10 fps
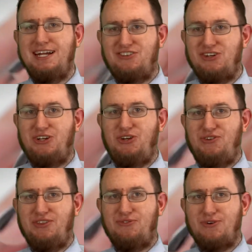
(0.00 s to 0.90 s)
and started
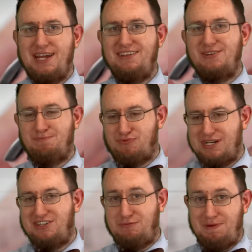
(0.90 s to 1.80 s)
using the phrase
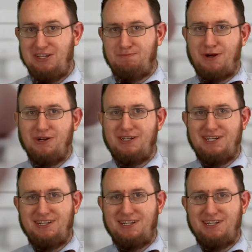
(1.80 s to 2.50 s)
press spacebar to